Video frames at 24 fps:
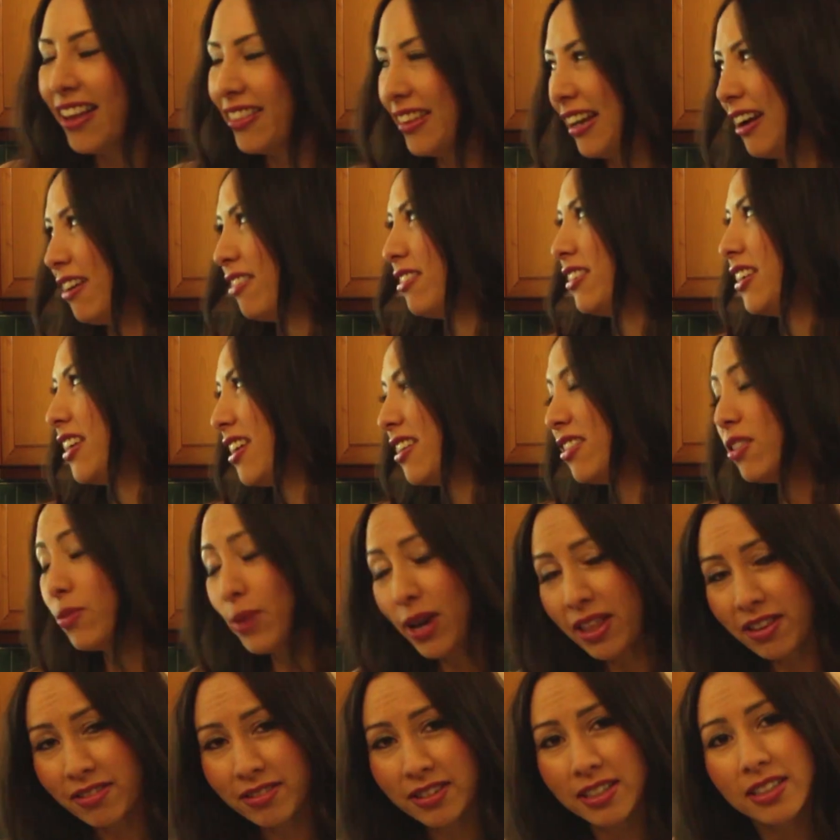Now the, the
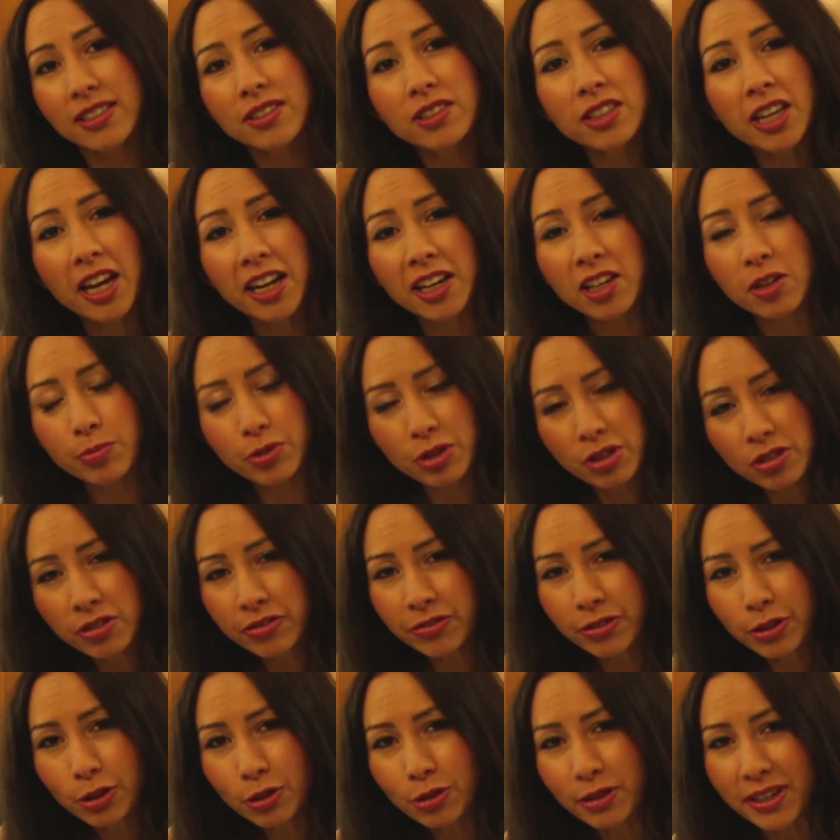weather is turning
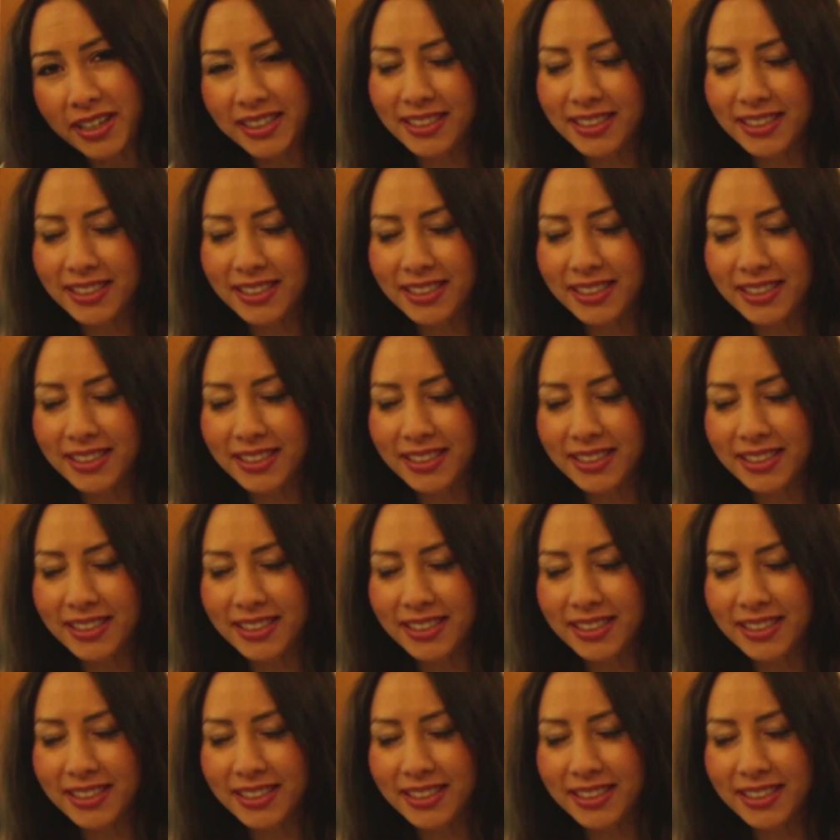beautiful,